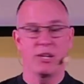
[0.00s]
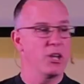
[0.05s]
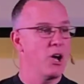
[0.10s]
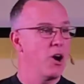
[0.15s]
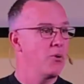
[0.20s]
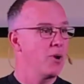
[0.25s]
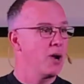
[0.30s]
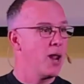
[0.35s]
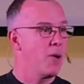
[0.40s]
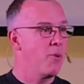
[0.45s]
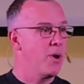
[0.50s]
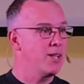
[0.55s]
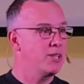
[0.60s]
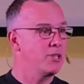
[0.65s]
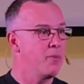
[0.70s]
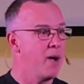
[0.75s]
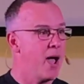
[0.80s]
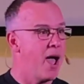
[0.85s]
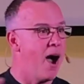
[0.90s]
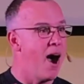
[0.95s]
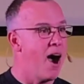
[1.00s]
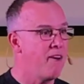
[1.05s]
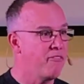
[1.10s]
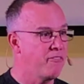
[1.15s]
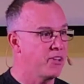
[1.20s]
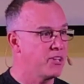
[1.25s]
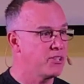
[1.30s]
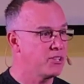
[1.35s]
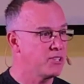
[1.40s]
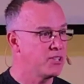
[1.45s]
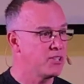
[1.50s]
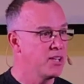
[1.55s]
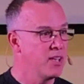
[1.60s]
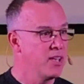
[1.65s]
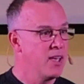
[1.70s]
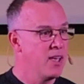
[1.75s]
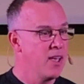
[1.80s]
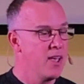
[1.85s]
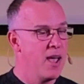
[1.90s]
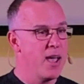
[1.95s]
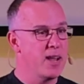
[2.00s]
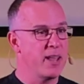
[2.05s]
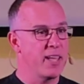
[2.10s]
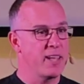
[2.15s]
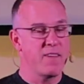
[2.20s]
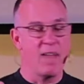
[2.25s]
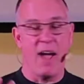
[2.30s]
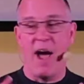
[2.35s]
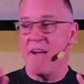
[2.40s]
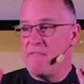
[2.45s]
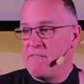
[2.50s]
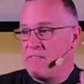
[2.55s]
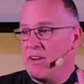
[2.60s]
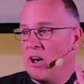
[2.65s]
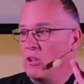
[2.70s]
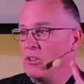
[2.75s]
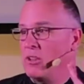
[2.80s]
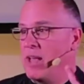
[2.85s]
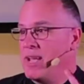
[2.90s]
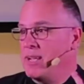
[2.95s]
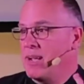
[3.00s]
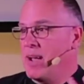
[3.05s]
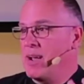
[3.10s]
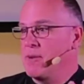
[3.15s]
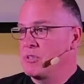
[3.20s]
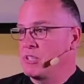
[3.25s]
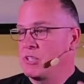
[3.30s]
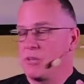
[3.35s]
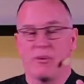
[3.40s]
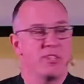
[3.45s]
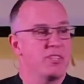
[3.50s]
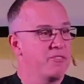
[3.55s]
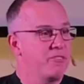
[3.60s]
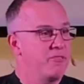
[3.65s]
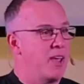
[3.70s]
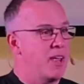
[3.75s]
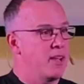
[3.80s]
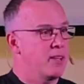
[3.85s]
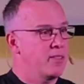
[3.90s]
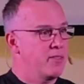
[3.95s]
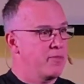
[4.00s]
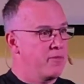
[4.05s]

go. And I went to my office, and I felt like I was going to faint.